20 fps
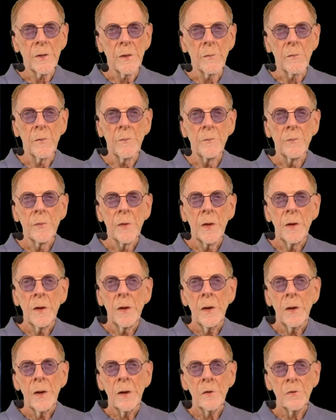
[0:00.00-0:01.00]
them.
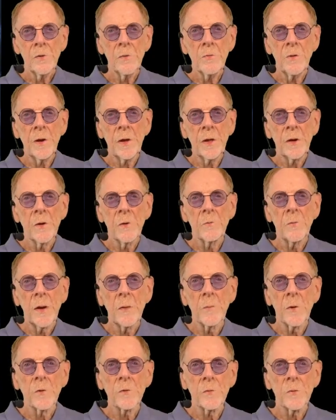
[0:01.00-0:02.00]
Here's a video of my
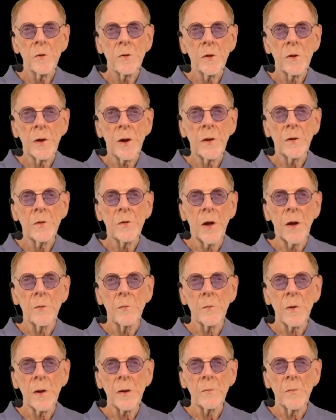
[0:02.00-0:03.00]
most recent Einstein
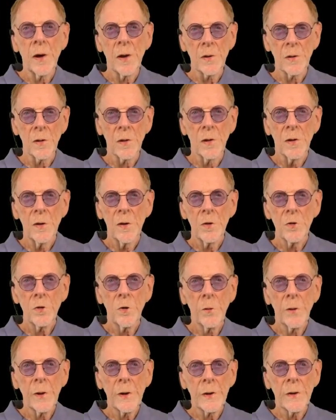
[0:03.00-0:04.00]
ring model,
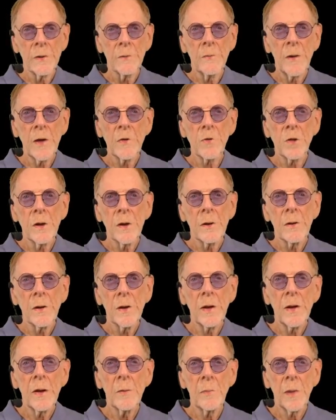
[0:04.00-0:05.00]
showing an
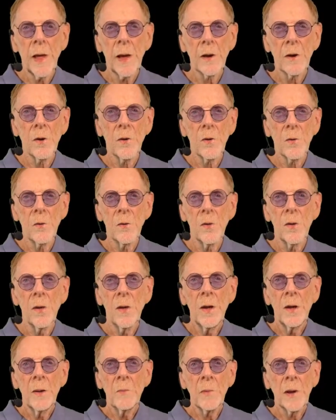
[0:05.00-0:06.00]
imaginary black hole
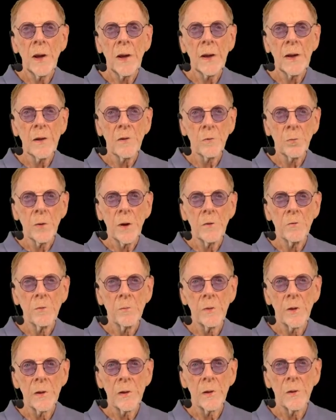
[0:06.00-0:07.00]
making its way
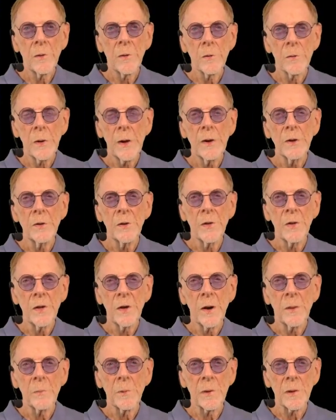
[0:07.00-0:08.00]
from the lower right to
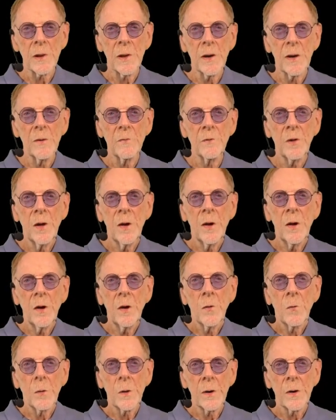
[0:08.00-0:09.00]
the upper left,
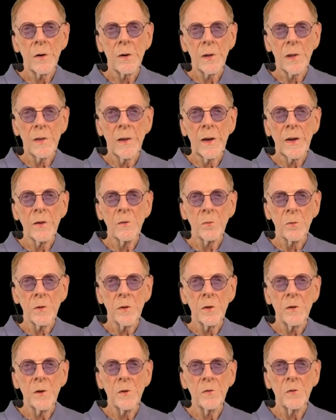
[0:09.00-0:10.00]
where it aligns with
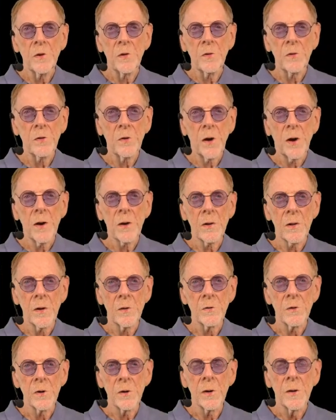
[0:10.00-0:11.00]
a distant star
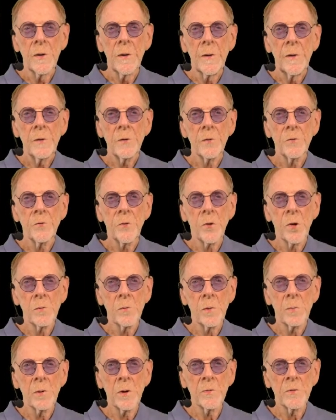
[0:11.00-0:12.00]
cluster to form
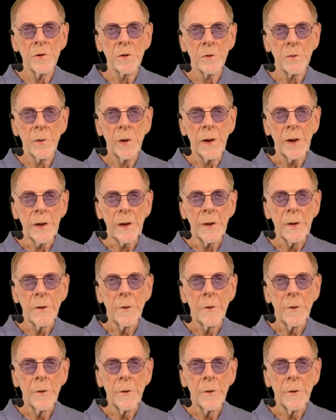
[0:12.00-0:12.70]
a perfect ring.